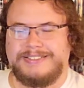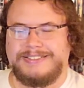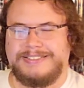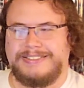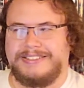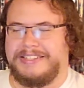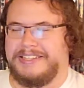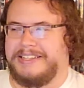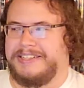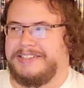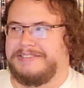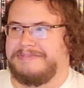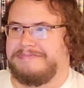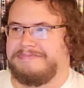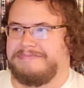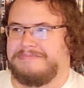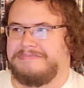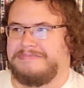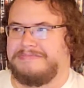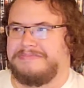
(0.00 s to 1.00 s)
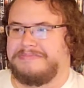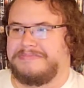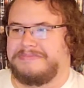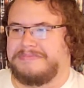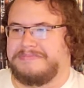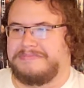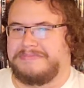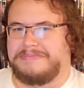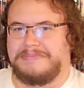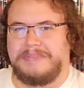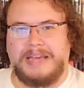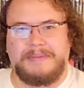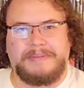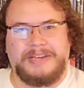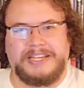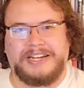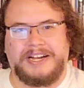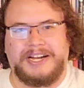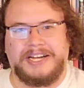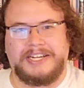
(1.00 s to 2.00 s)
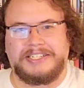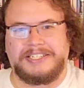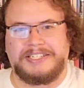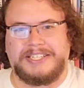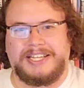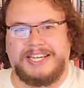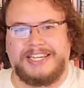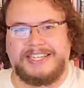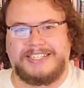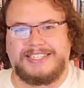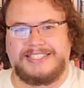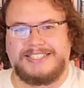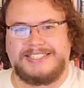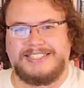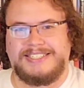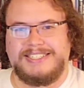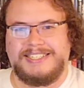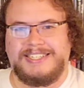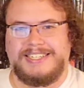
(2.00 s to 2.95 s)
mm, maybe kind of liked.